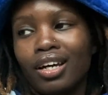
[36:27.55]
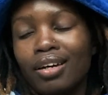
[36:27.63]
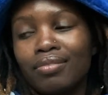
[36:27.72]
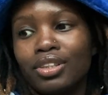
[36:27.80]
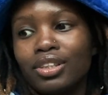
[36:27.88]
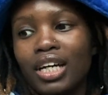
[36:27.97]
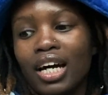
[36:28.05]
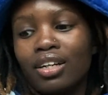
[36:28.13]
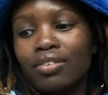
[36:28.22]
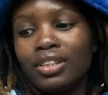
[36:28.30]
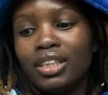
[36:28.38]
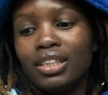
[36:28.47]
I'm so tired
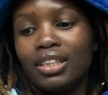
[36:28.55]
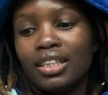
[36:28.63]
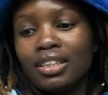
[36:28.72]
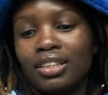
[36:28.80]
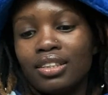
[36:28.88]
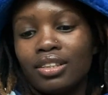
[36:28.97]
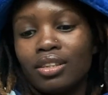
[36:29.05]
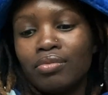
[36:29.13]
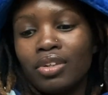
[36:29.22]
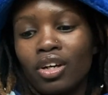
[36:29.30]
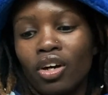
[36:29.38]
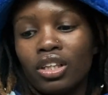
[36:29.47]
of these dentist
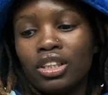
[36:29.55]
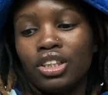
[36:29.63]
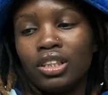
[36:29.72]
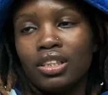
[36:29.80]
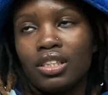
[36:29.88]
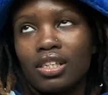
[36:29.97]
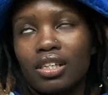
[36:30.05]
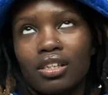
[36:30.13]
terminologies.